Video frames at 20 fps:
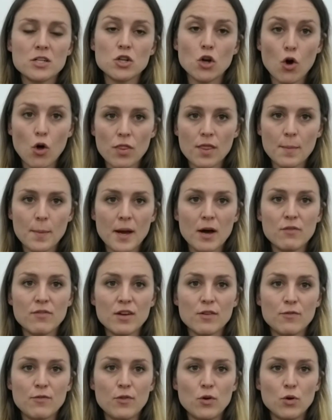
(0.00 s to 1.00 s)
on the
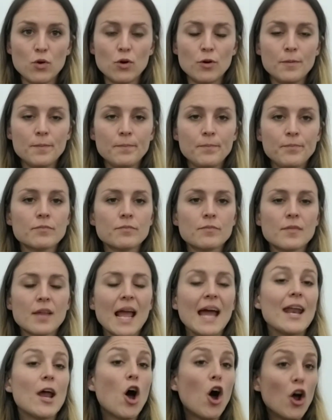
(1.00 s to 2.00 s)
pelvic floor,
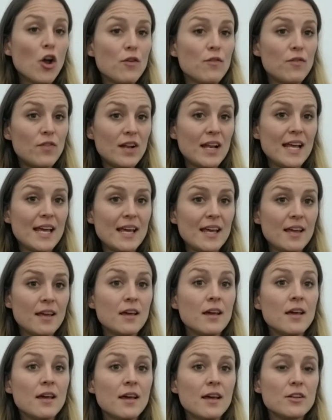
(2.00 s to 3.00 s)
and
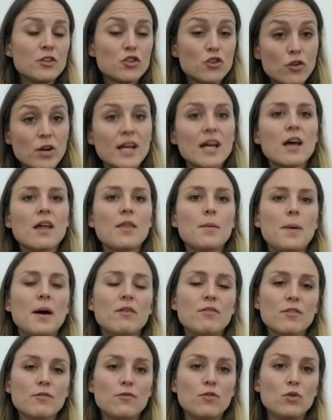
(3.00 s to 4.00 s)
hopefully trigger the
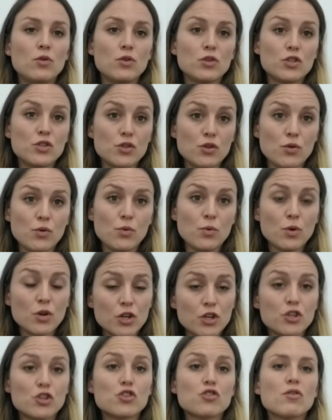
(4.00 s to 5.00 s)
pelvic floor to
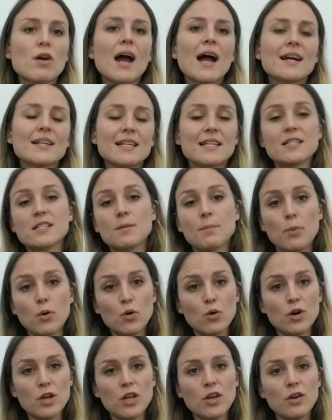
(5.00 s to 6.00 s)
contract and
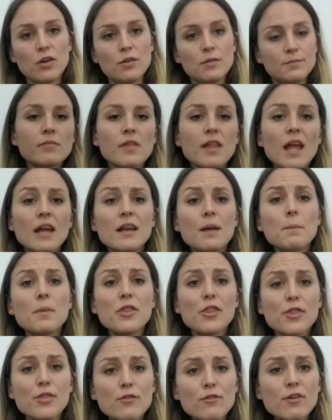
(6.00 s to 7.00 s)
support you. Number
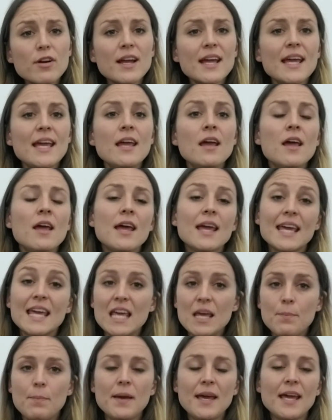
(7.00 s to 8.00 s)
3,
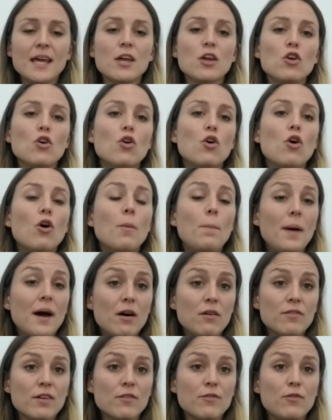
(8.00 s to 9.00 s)
keeping your
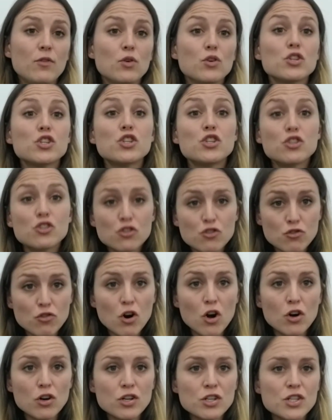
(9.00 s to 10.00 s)
pelvic floor
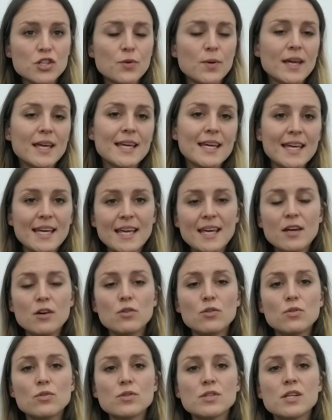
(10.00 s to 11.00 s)
strong, doing
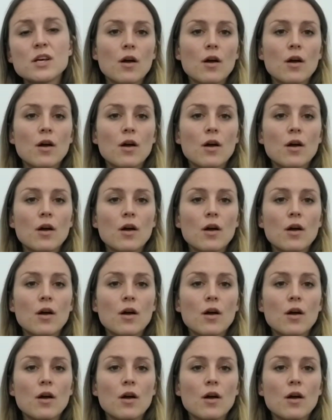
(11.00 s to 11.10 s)
kegels.